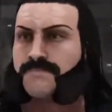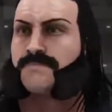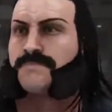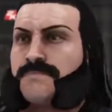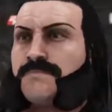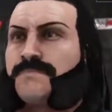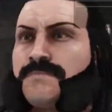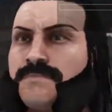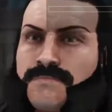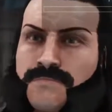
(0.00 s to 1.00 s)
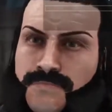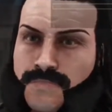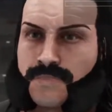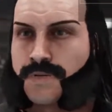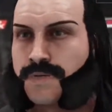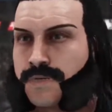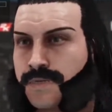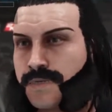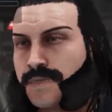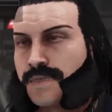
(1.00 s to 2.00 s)

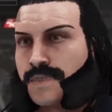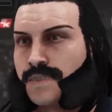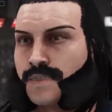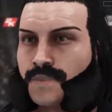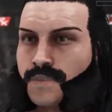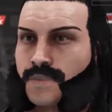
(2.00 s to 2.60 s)
[no speech]